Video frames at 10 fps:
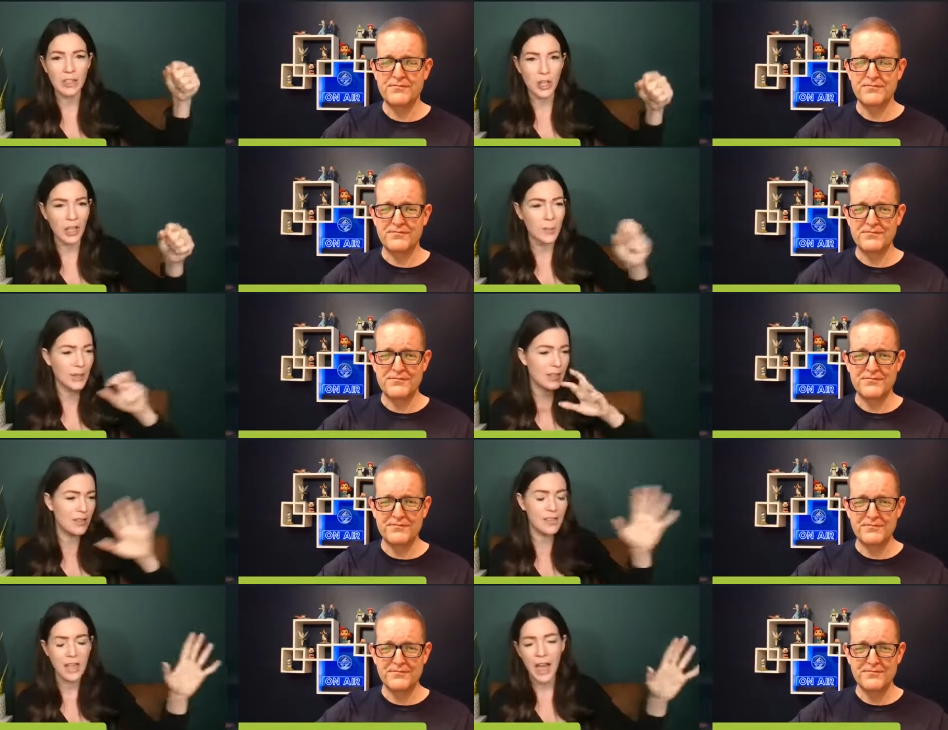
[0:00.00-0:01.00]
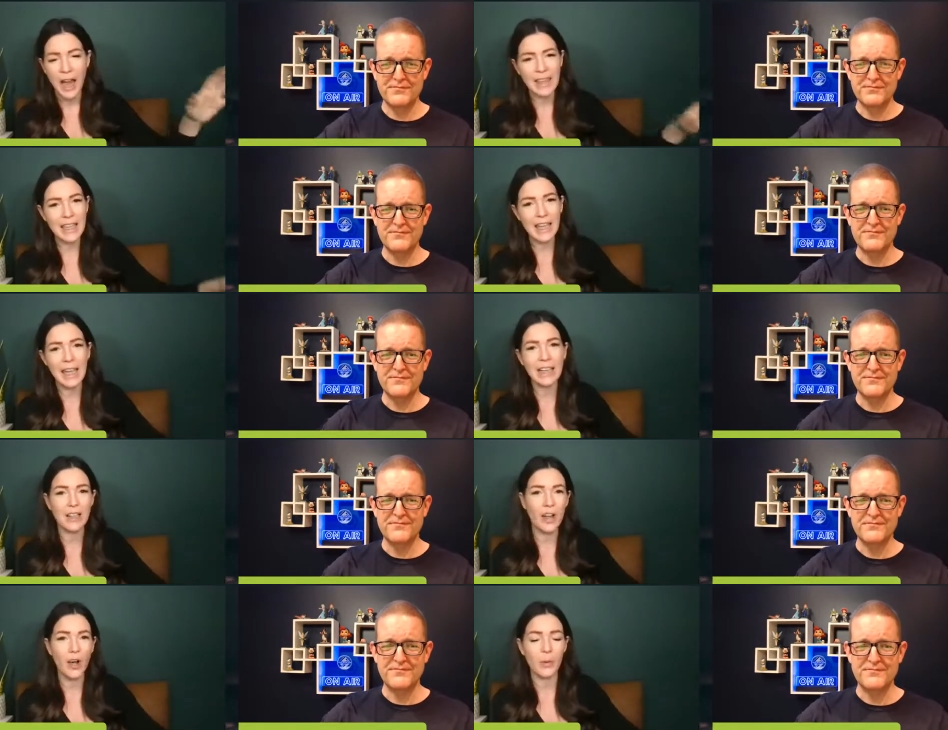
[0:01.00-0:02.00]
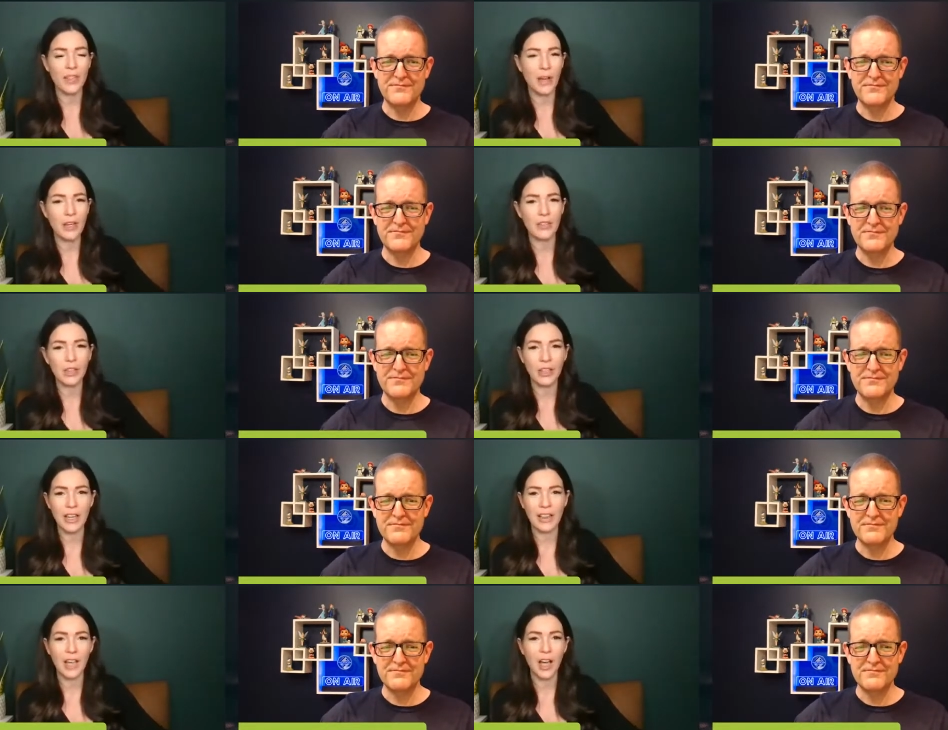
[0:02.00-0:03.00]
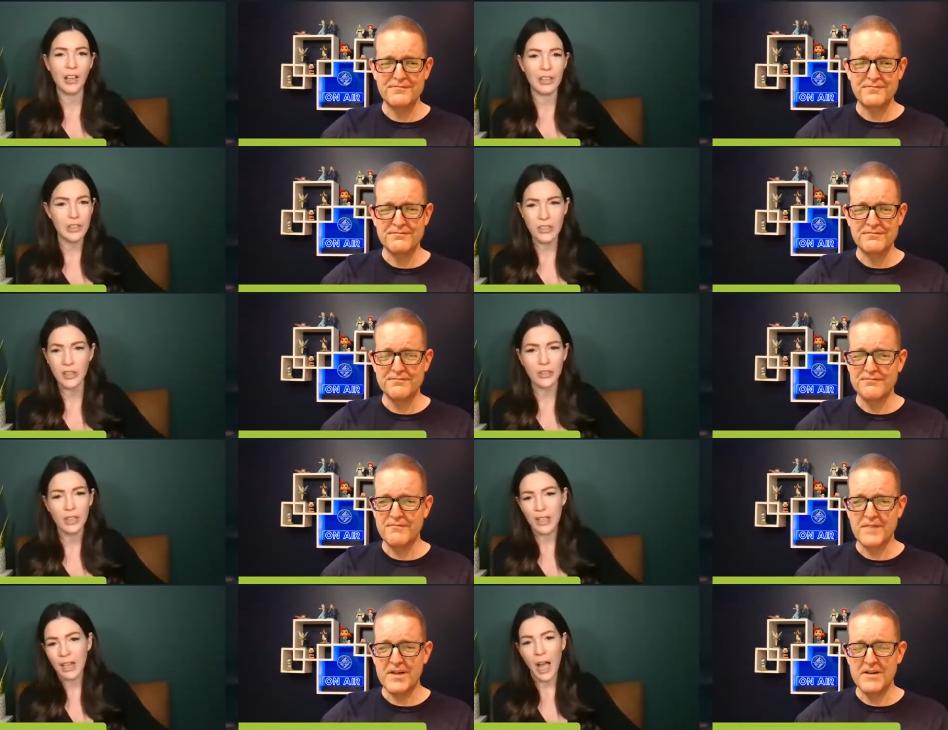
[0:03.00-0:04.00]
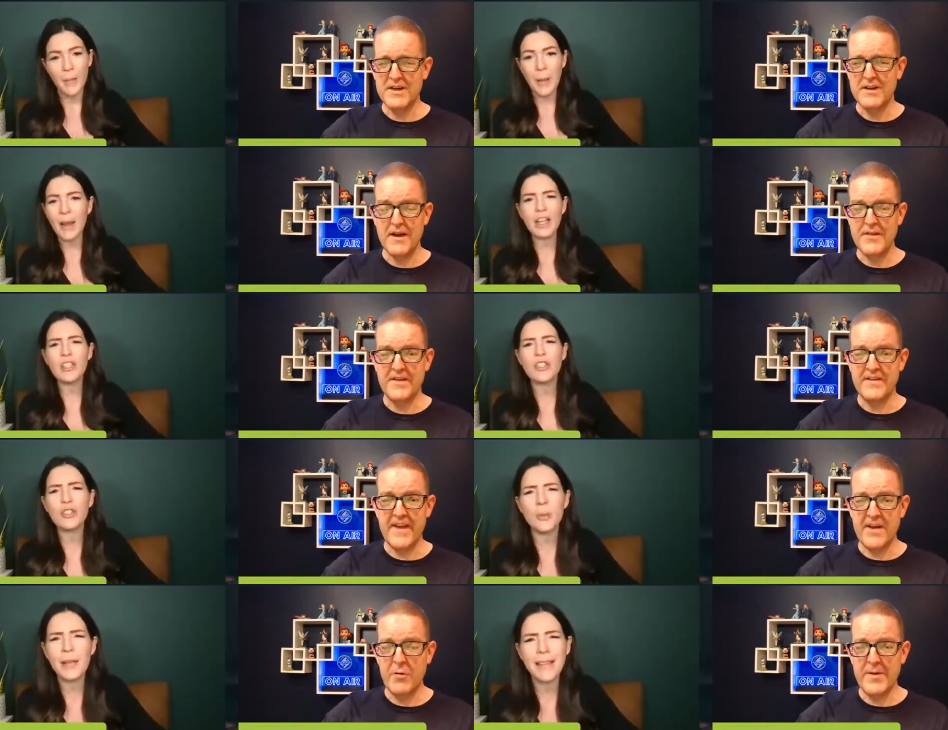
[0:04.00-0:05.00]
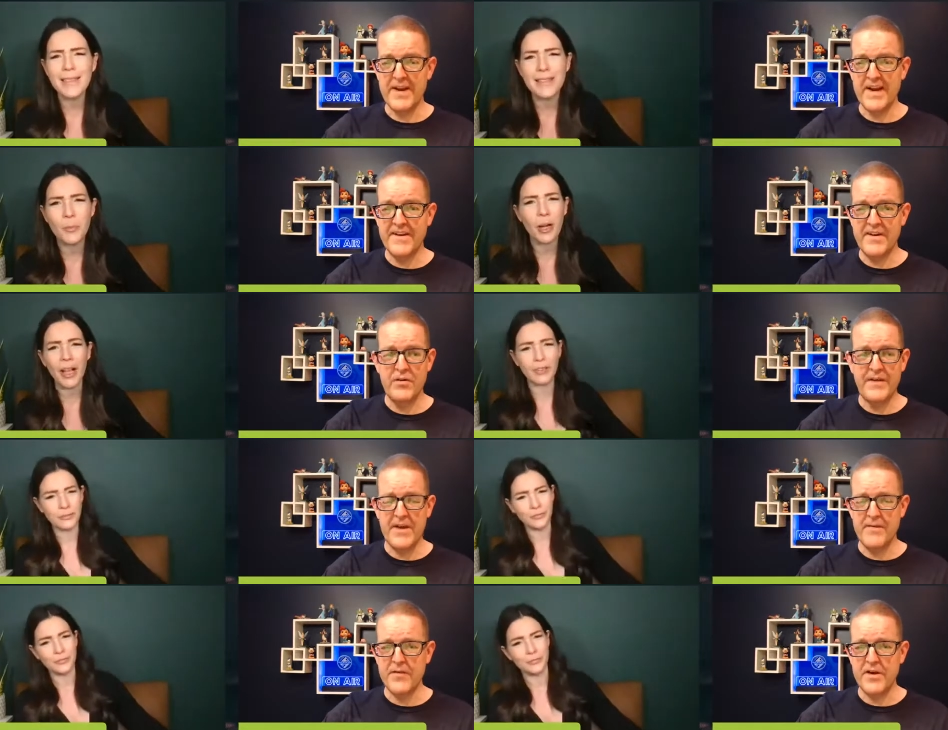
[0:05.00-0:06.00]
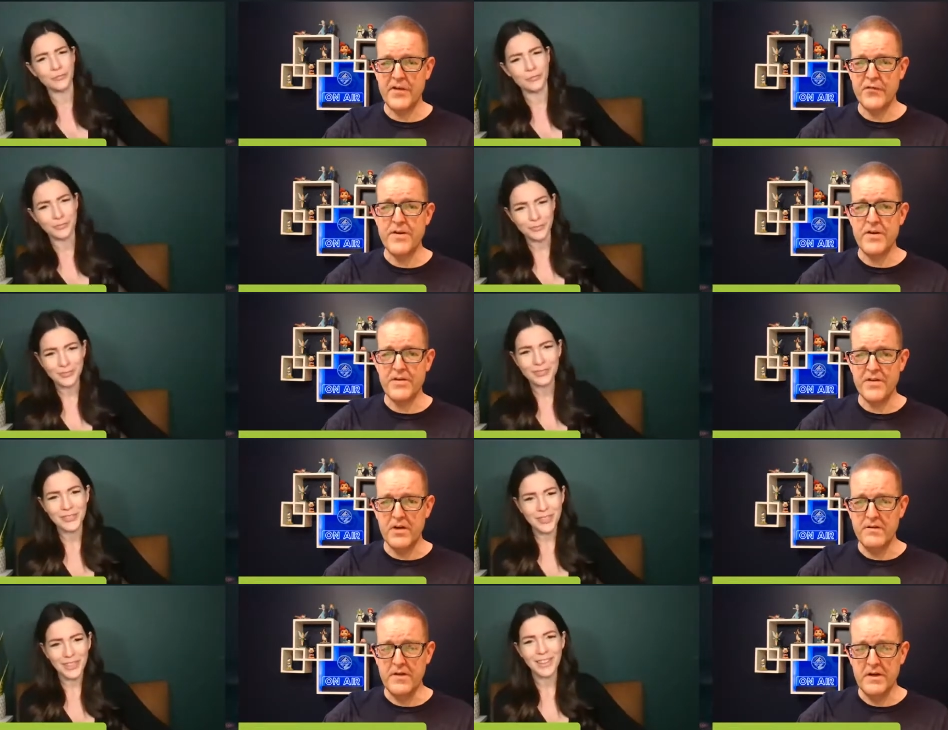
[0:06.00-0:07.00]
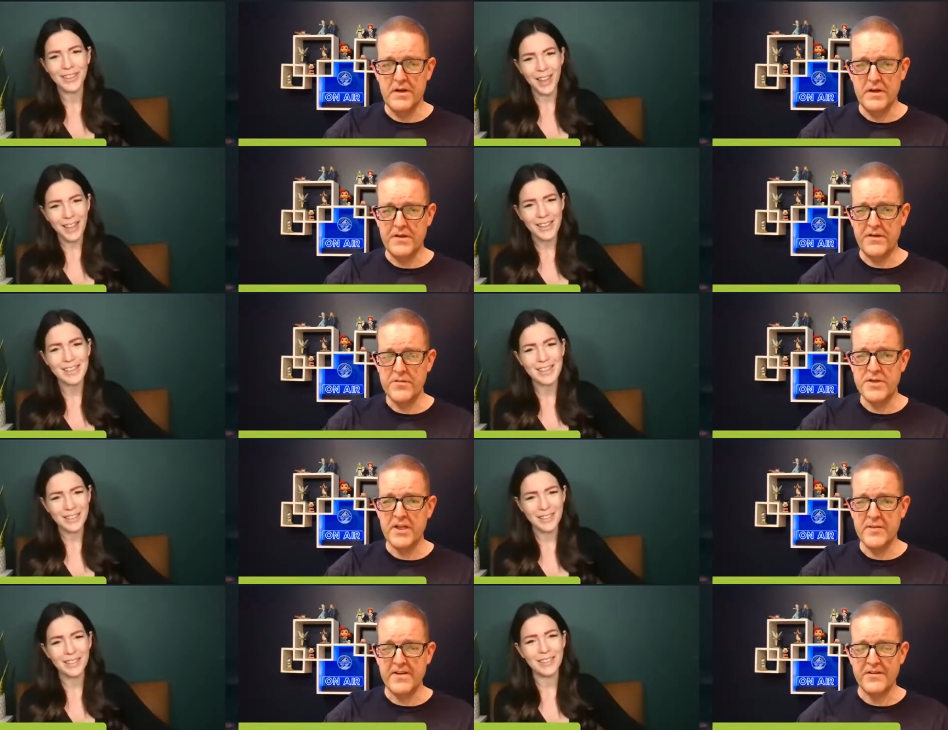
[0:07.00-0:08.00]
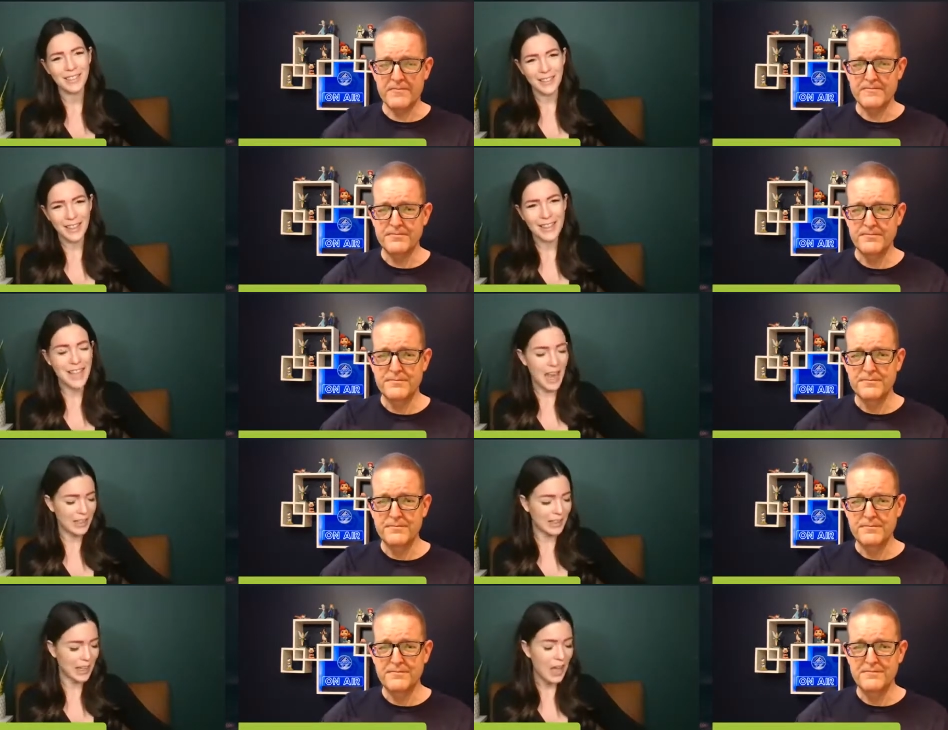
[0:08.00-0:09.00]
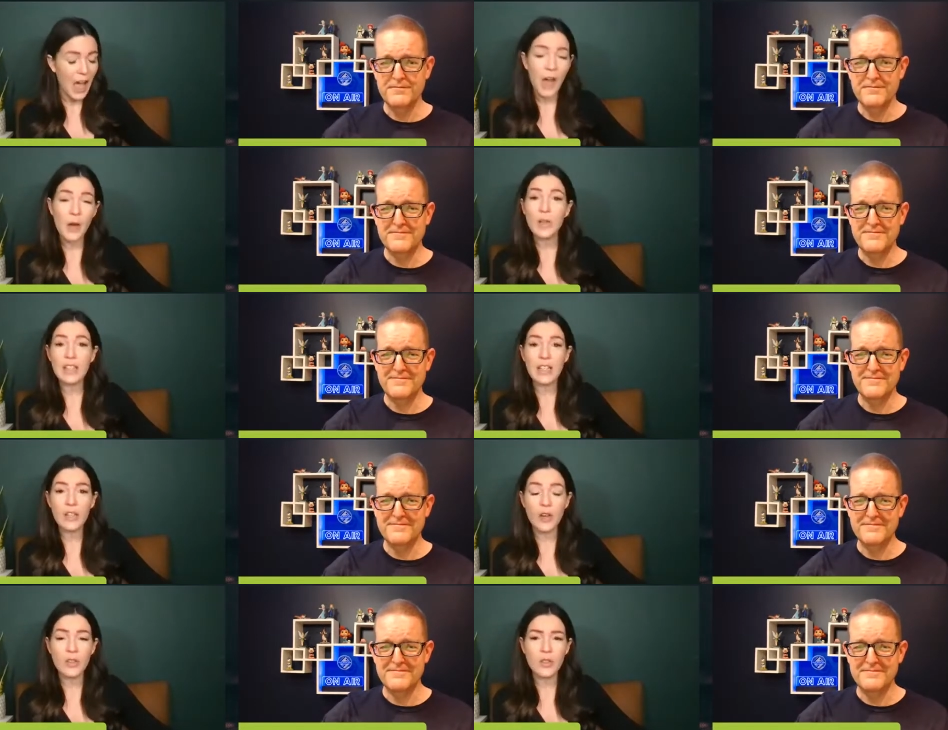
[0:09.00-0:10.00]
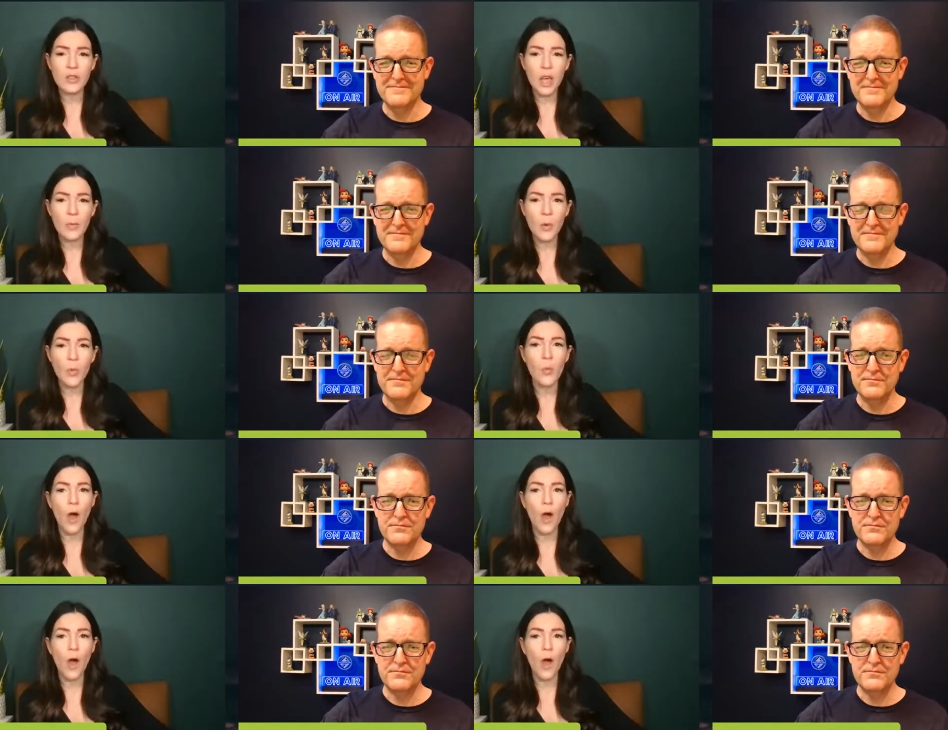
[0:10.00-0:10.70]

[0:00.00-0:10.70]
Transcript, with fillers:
Speaker 1: of jelly beans, I think I eat it all without even looking at the color. So I'm, I'm i think today would
Speaker 2: be an ideal day for you to treat yourself to some jelly beans.
Speaker 1: Exactly. I will say it's also some